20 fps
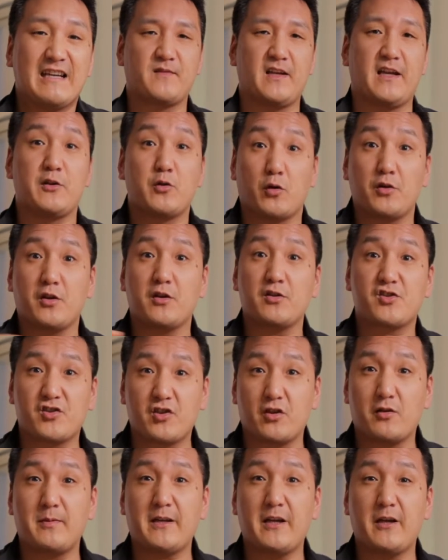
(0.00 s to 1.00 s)
In northern
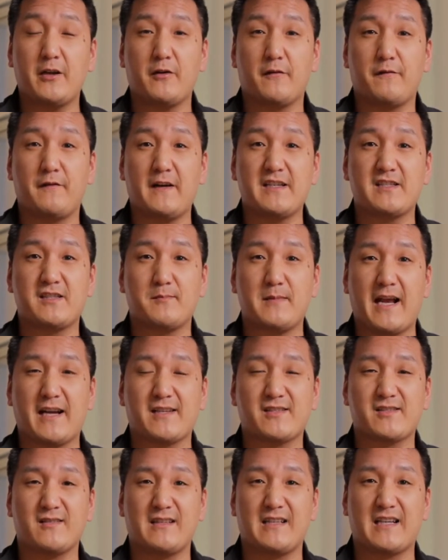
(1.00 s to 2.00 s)
Serbia, you'll find some
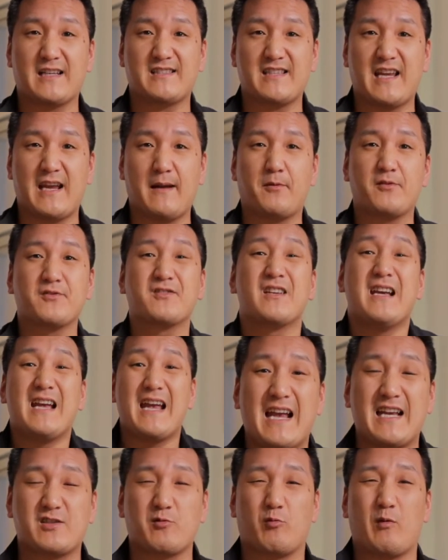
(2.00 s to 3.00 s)
excellent examples,
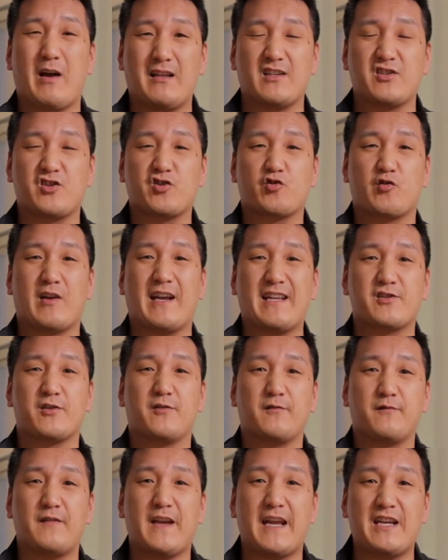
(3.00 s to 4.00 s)
as well as
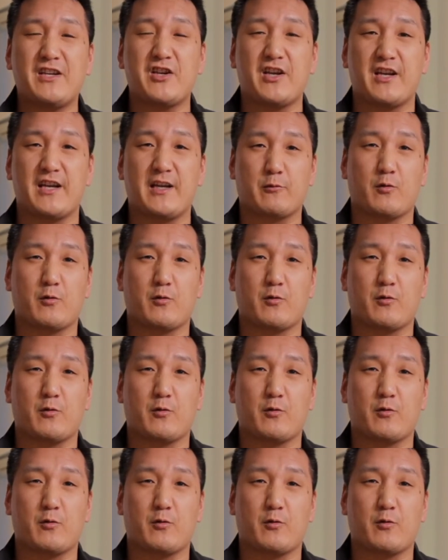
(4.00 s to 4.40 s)
Transylvania and